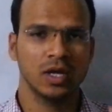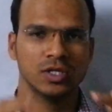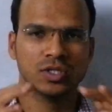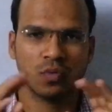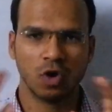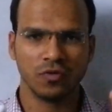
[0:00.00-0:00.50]

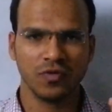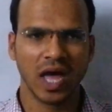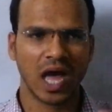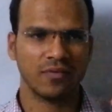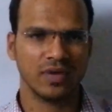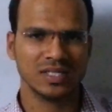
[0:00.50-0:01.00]
So what we
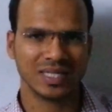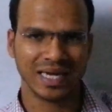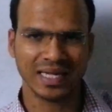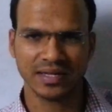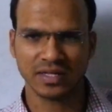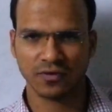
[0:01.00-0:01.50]
have is,
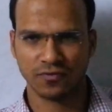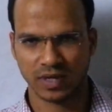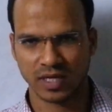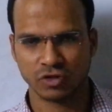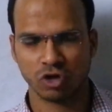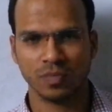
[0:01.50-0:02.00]
in
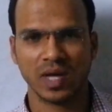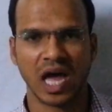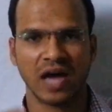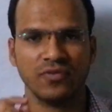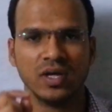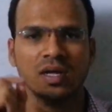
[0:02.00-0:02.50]
interface, you'll be
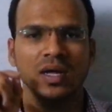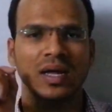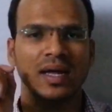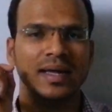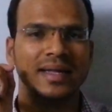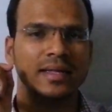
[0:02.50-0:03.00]
having
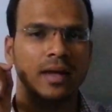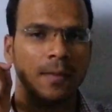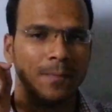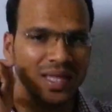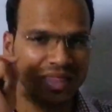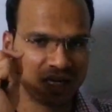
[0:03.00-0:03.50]
a
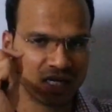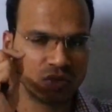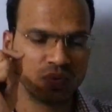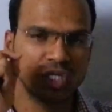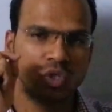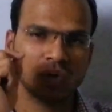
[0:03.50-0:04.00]
methods
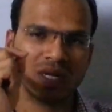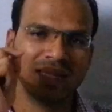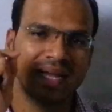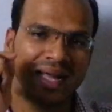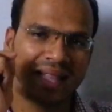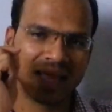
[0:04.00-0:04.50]
which are only
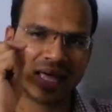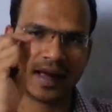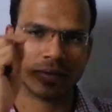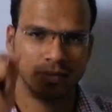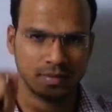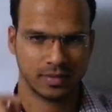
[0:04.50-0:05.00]
declared.